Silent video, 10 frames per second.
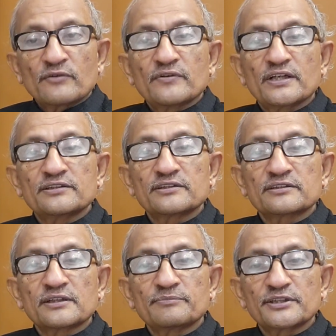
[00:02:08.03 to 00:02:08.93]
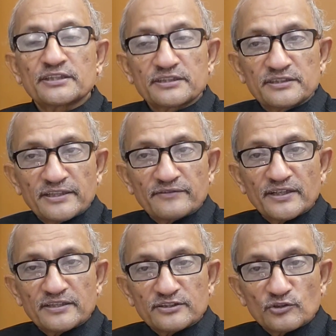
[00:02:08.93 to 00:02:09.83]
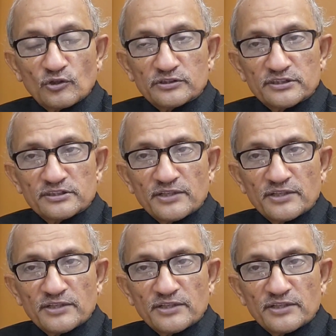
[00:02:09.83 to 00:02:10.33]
When the minute they were in college,